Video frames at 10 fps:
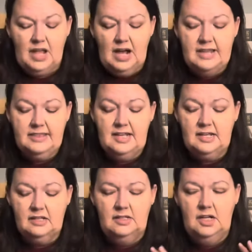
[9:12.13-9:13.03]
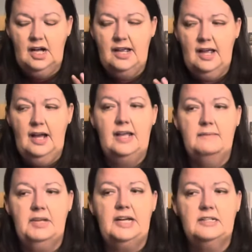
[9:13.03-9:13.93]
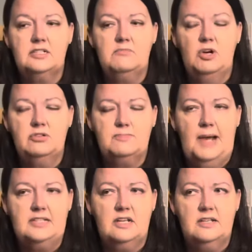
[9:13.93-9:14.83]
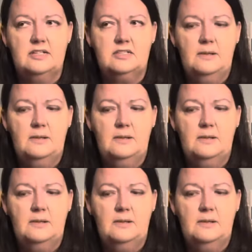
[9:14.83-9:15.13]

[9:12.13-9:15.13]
I think I am getting some oak spice on this.